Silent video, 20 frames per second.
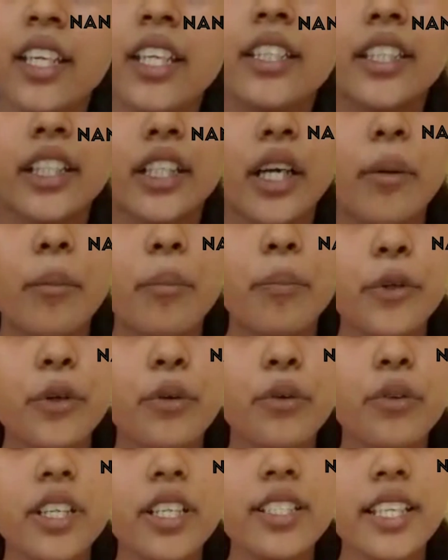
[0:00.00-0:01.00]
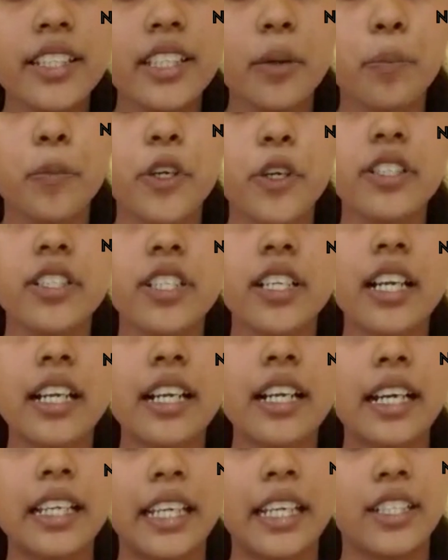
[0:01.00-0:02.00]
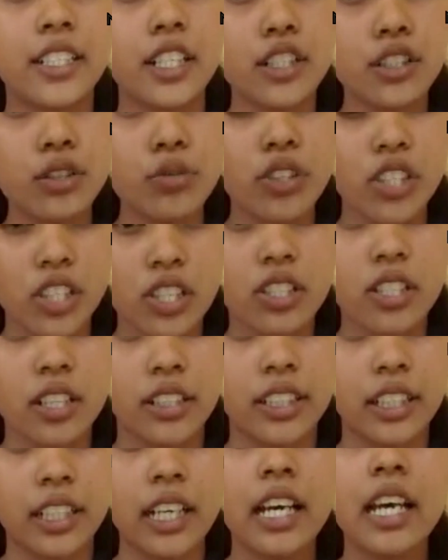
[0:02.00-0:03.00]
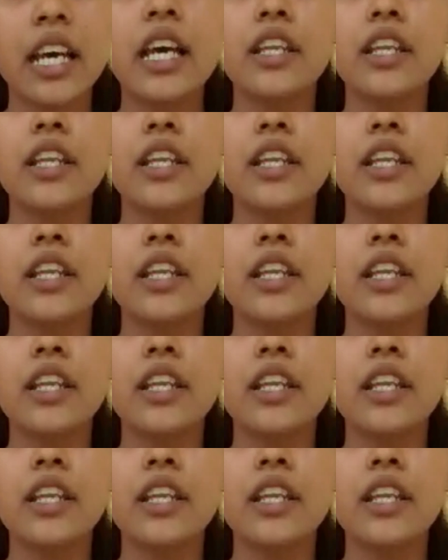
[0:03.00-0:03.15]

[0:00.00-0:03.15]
the computers and the printer are connected to each other.